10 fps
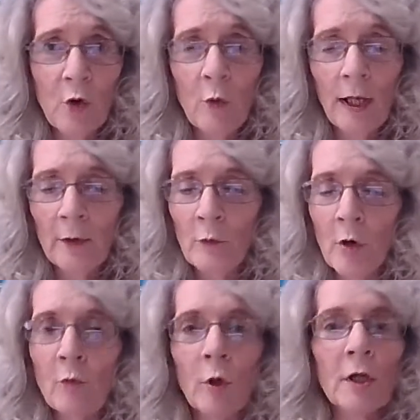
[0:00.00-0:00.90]
Well, it
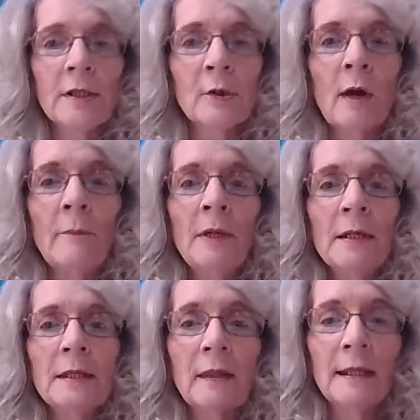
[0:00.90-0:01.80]
won't work. So I
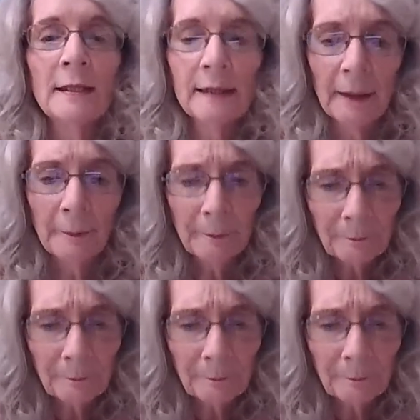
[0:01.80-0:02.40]
picked these up